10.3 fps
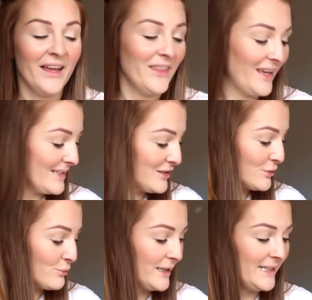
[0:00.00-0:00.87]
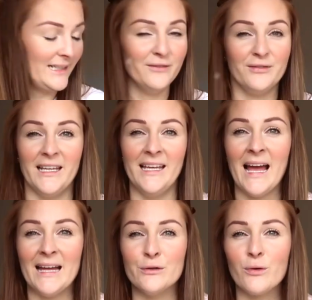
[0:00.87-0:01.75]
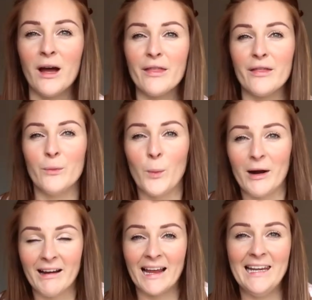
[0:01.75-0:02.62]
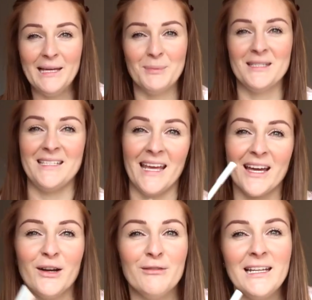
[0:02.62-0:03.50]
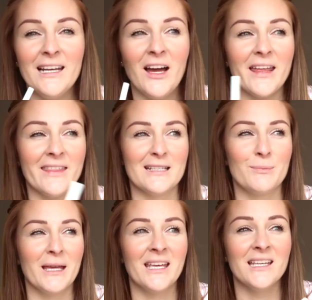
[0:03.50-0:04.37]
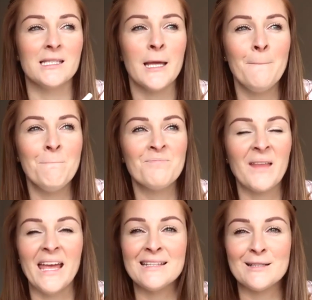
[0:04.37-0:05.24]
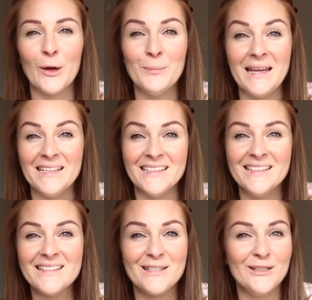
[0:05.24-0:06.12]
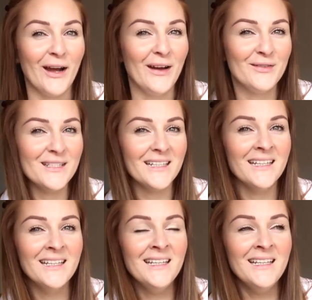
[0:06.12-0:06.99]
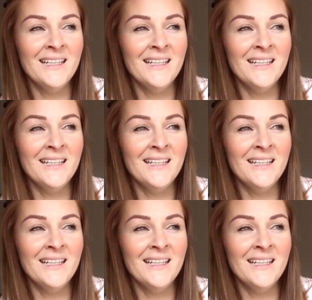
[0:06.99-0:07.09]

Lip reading: I think it's just really lovely, and rather than wearing a lipstick, I really like this because it's low maintenance. You don't have to